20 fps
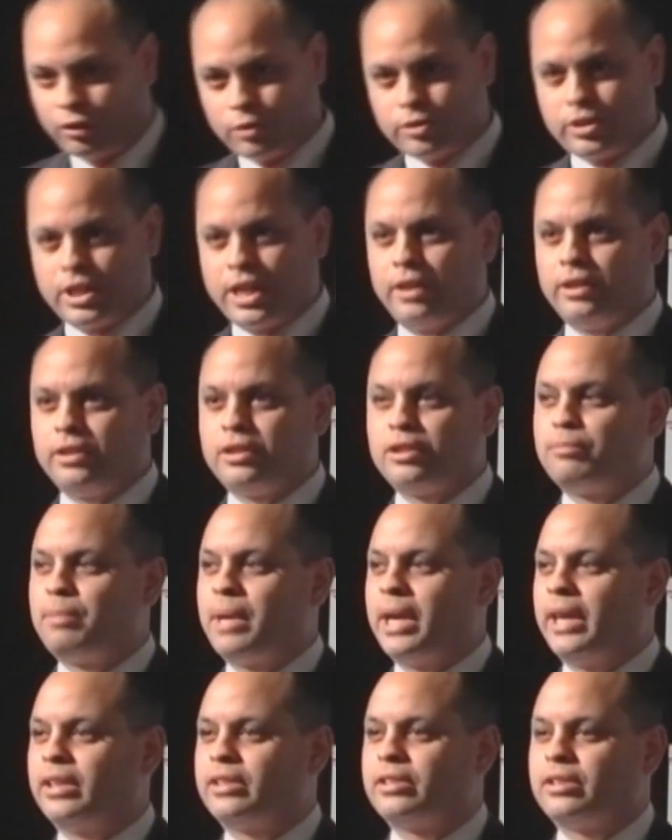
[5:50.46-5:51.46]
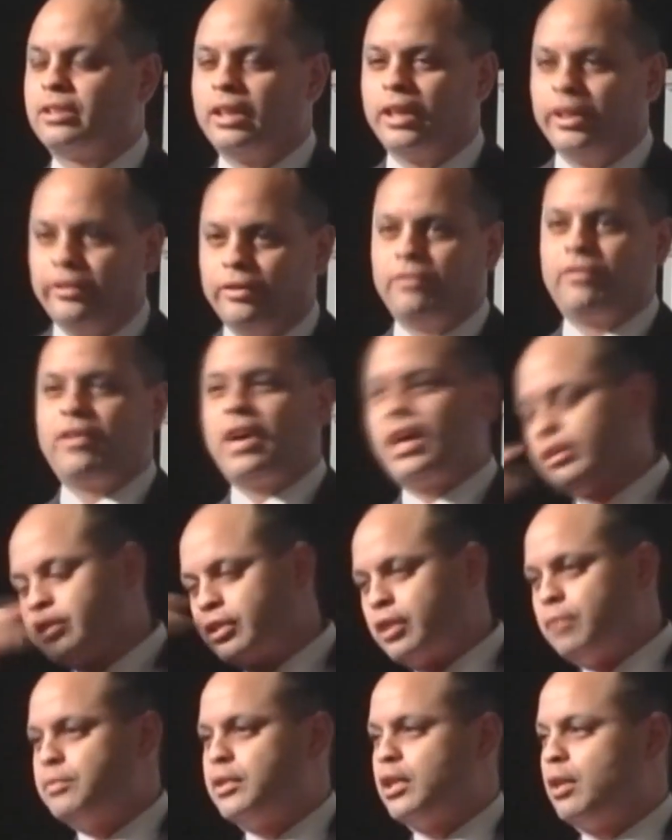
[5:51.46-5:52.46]
throws out its spikes, and the
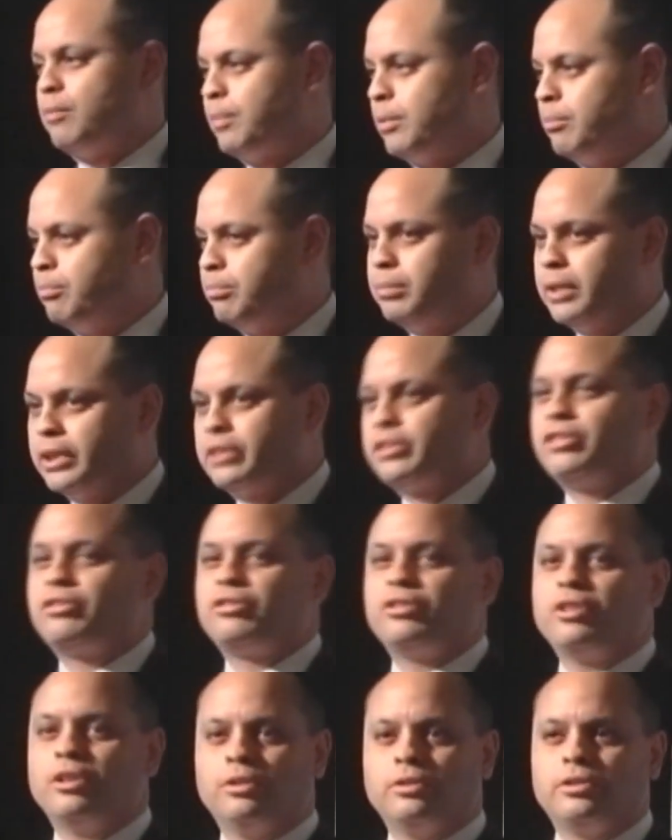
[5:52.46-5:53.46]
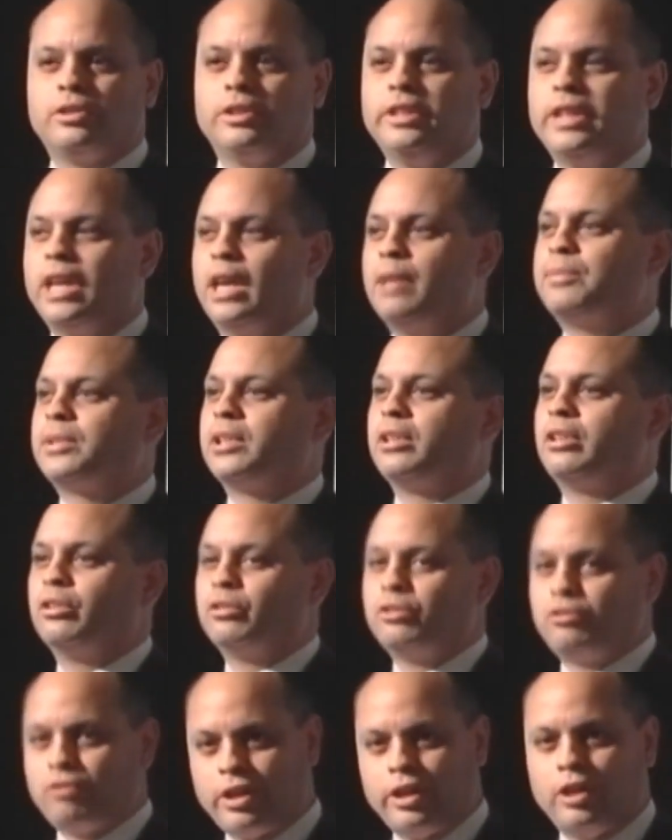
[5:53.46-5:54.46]
fox comes up and pricks its nose and yipes and
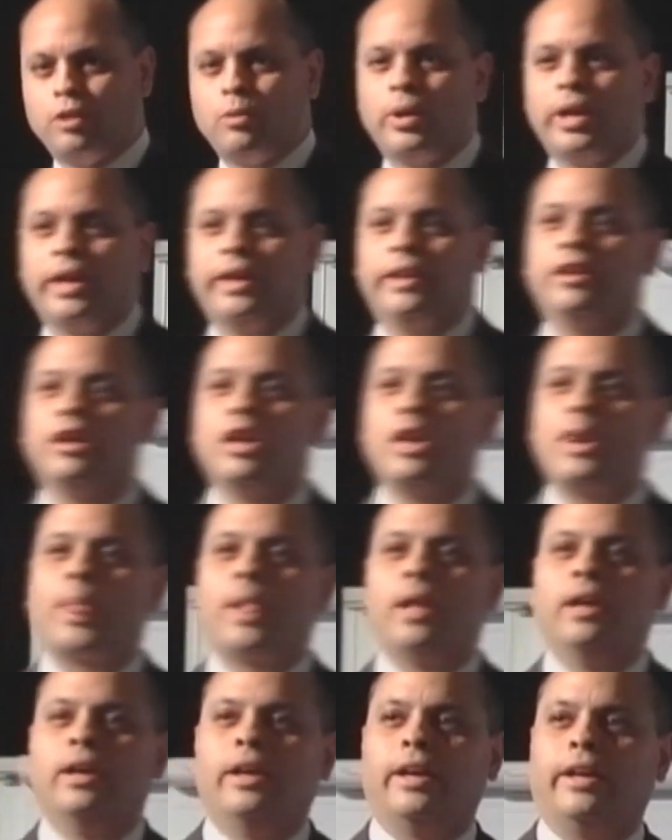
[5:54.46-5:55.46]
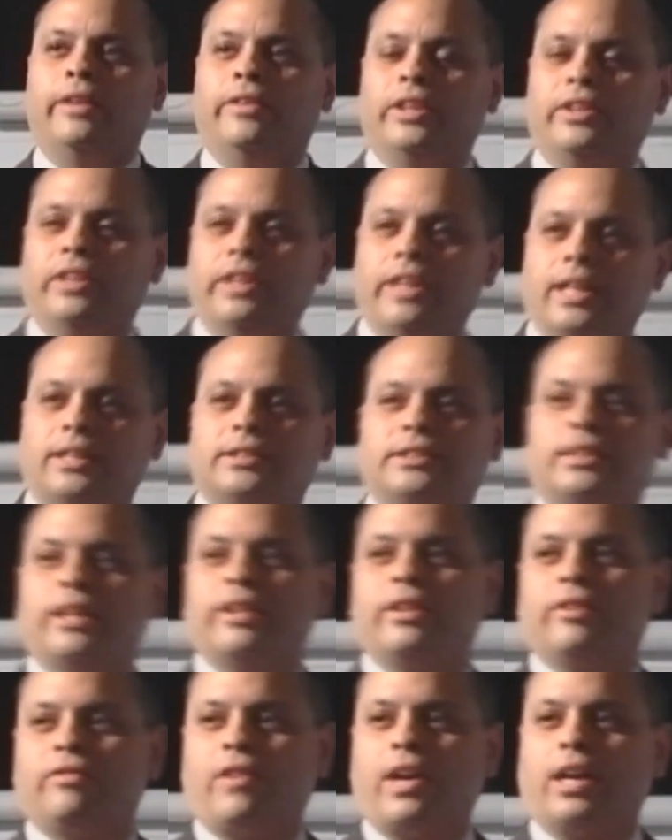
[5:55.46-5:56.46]
goes running away. And then the next
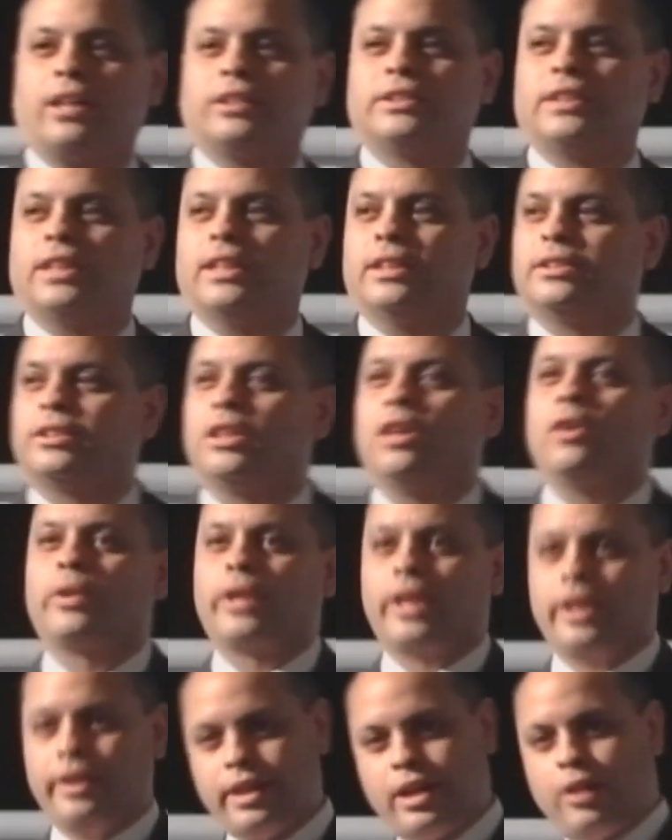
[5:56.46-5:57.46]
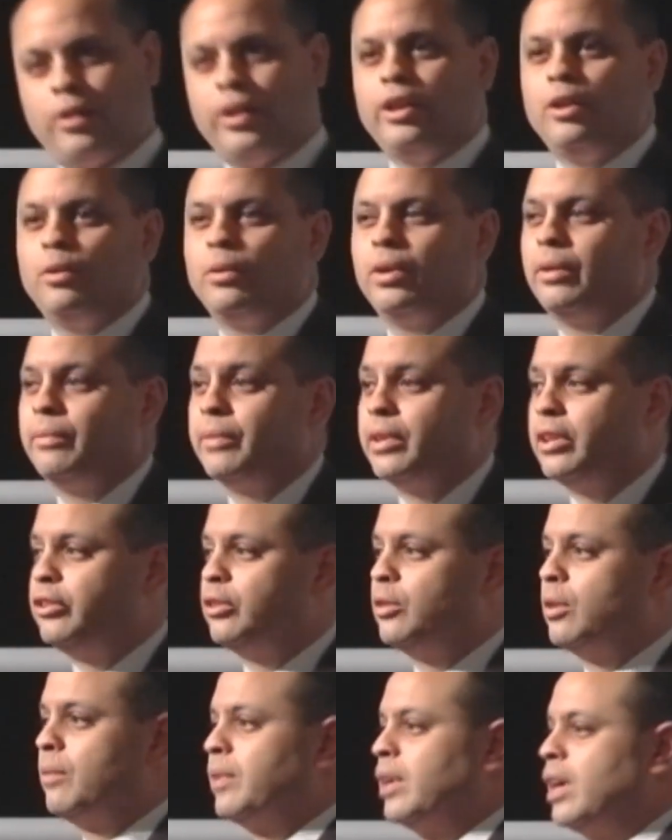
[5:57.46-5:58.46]
day the fox says, okay, now I know what I'm going to
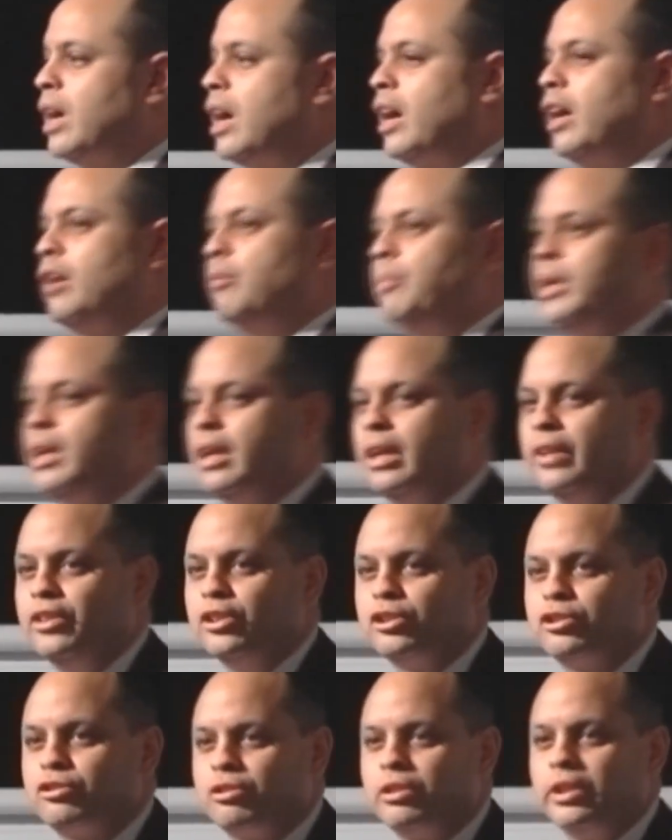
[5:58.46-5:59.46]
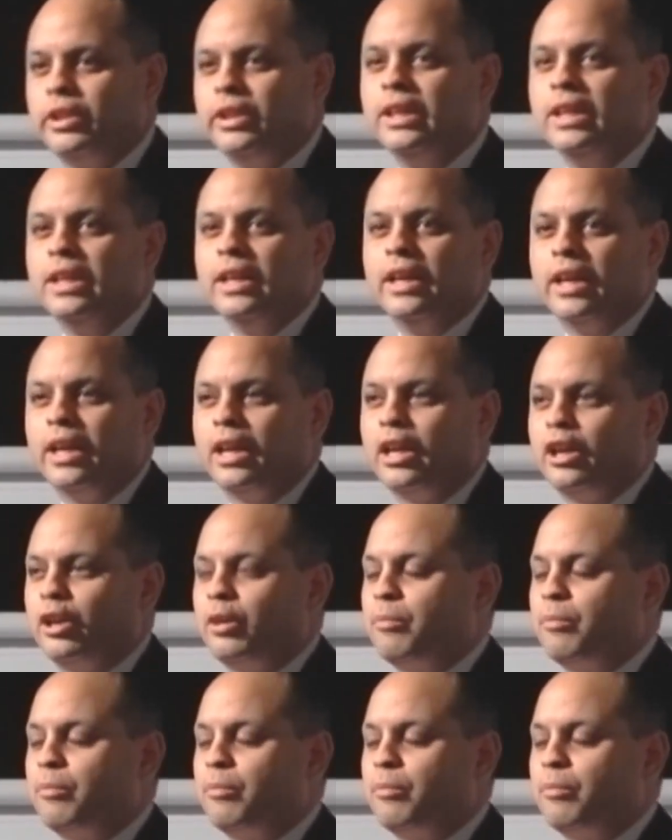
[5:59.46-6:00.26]
do. I'm going to hide behind this tree, and I'm